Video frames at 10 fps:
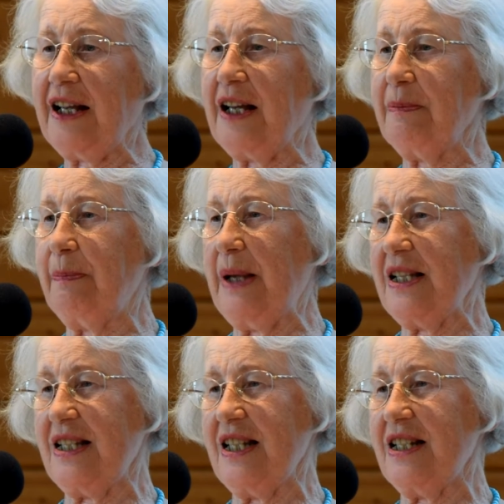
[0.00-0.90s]
and
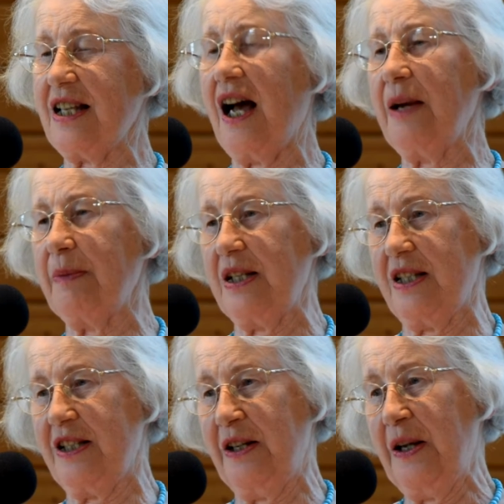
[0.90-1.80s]
Betsy
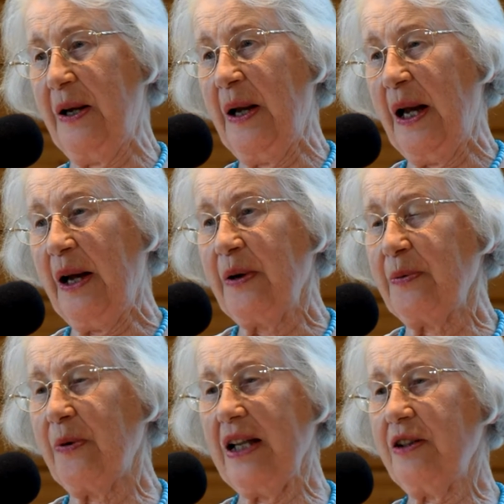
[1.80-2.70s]
Simons, who
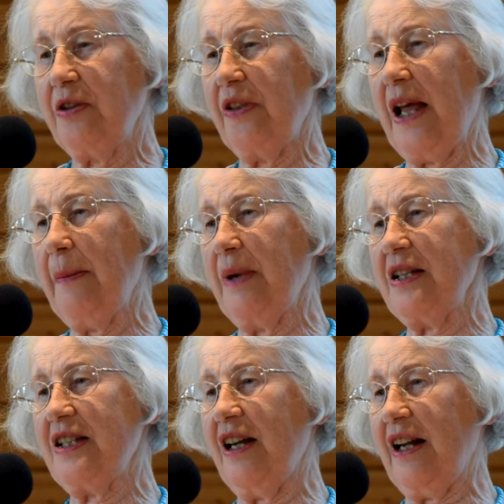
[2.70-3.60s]
went to them
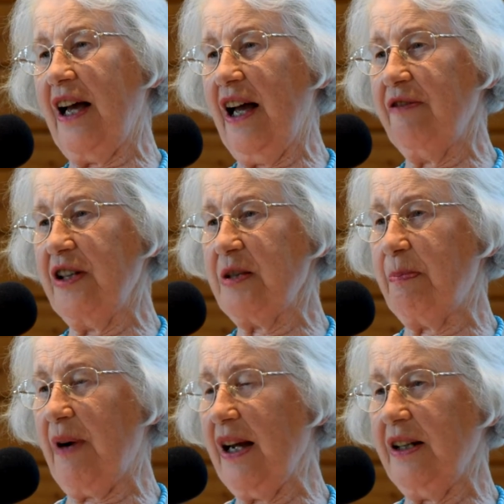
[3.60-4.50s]
and said, I have this
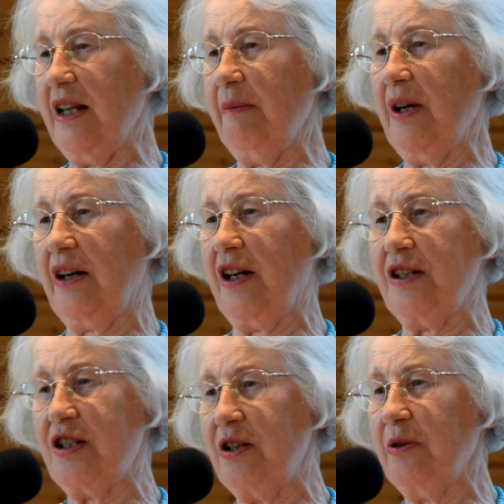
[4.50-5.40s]
bright
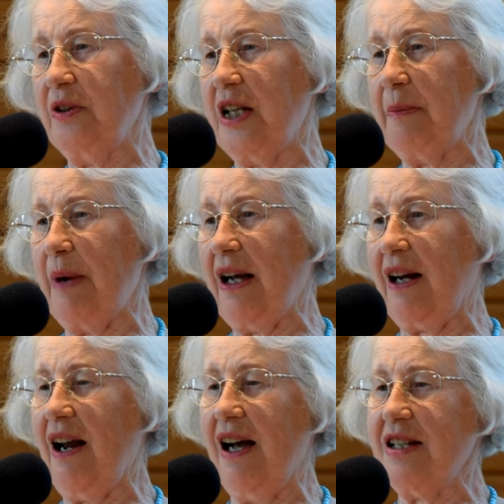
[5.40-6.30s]
immigrant student in my
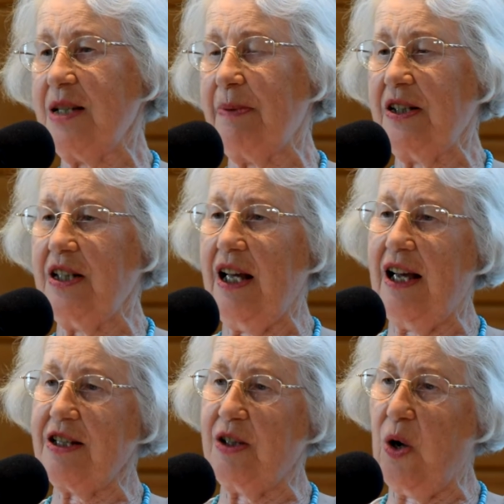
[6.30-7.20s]
class, but she
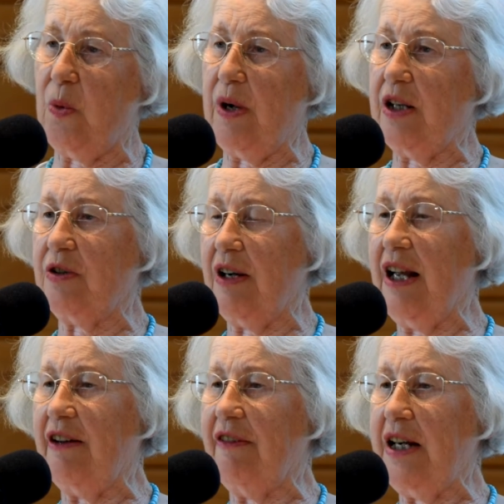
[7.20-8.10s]
has nowhere to
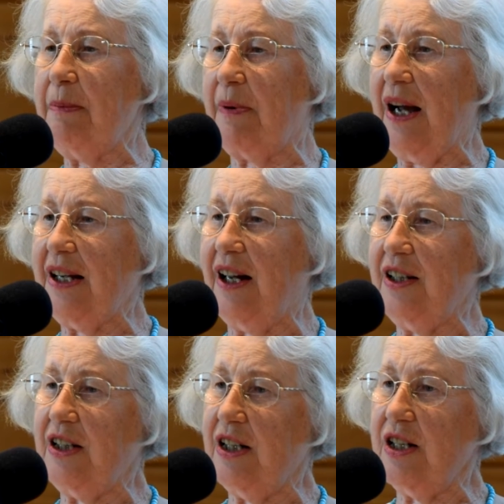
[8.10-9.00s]
live. Any bright
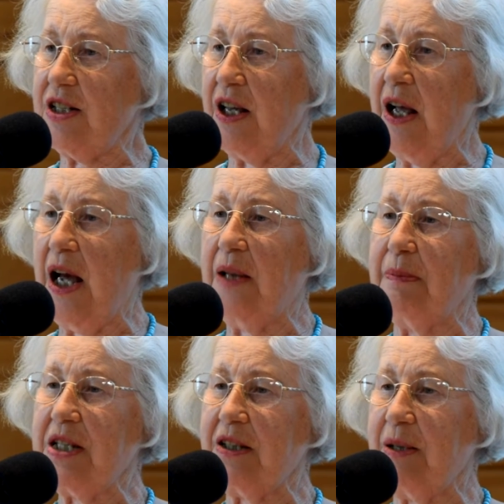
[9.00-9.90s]
ideas?
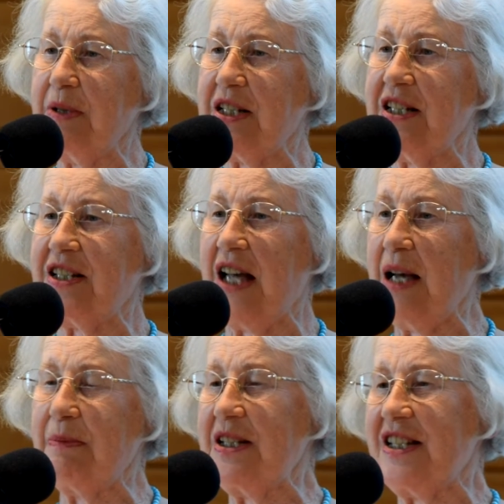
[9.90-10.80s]
And Mr. and Mrs.
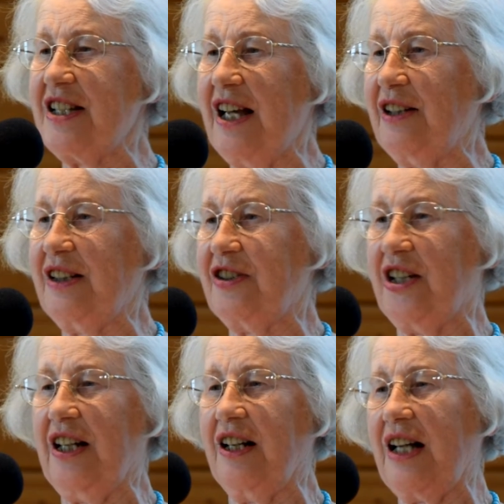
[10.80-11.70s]
Simons said,
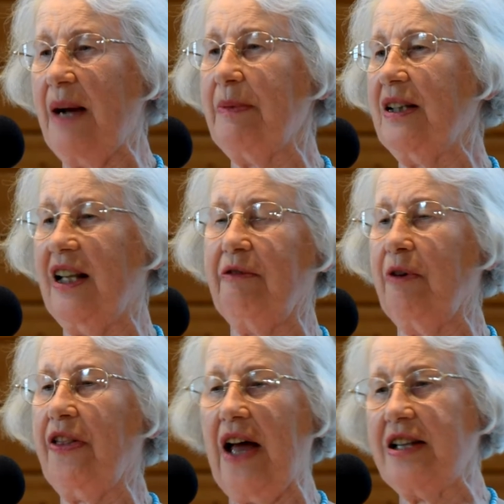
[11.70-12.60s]
she can come and live
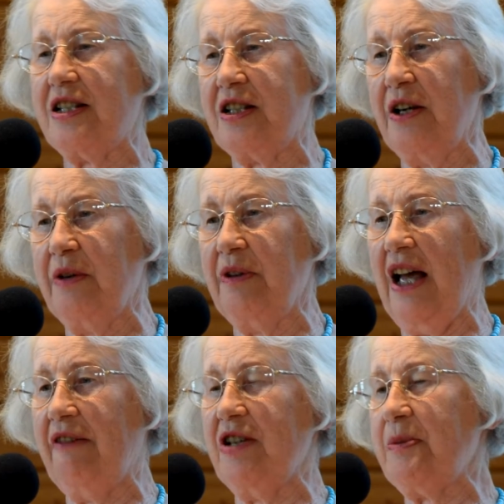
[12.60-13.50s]
with us.
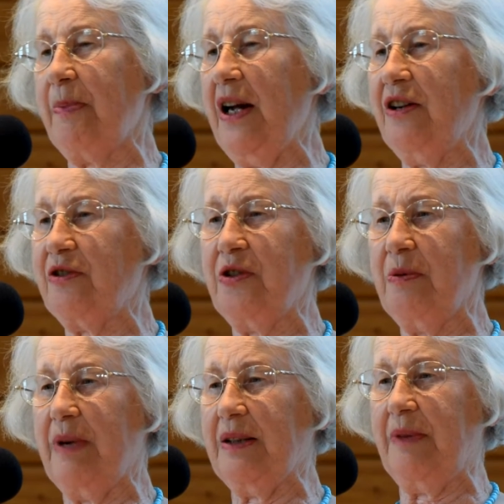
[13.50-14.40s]
We have a spare
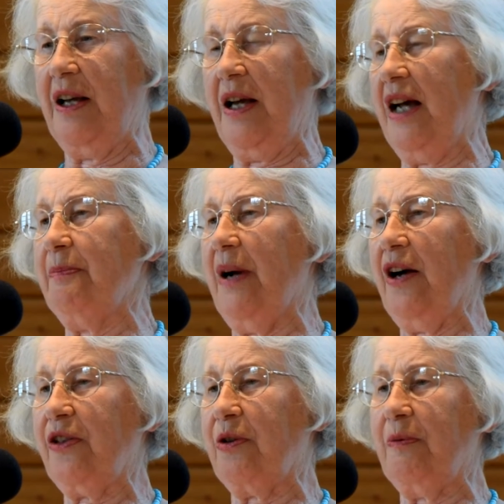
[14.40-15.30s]
room and
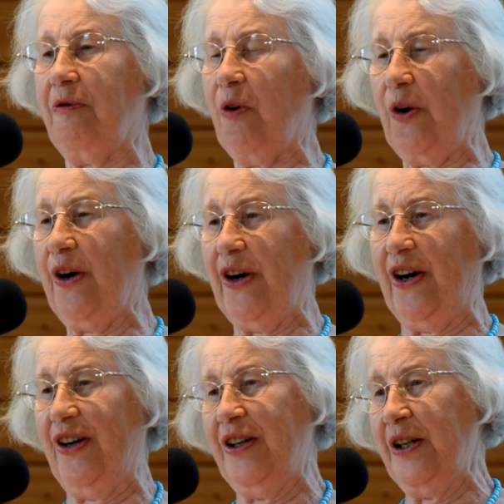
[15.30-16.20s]
bathroom for
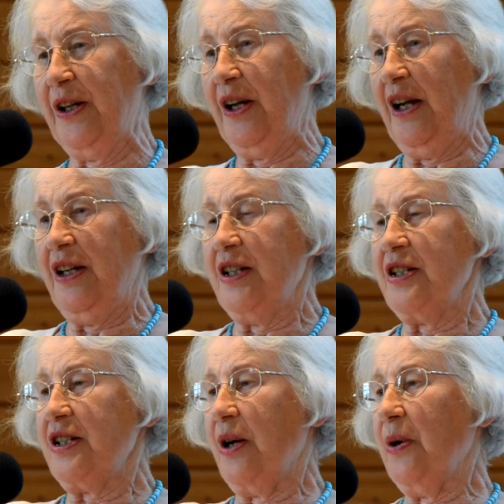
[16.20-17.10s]
her.
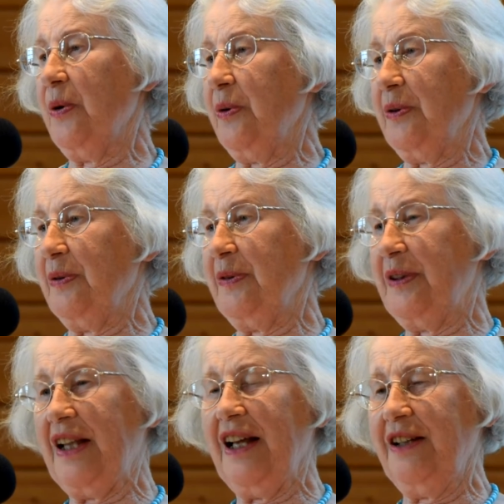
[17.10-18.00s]
So
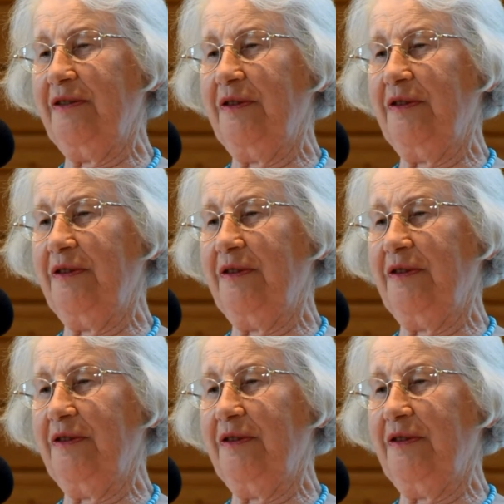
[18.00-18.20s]
they